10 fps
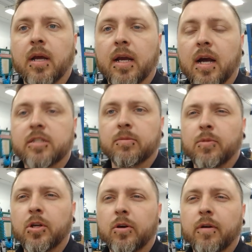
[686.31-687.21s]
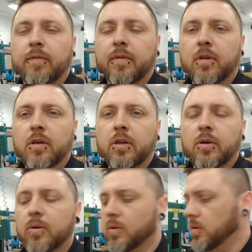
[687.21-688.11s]
I got some new of
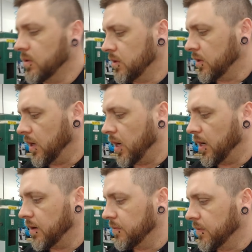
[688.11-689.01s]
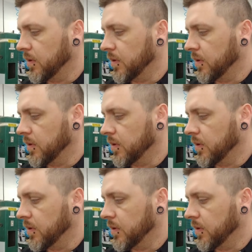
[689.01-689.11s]
new uh,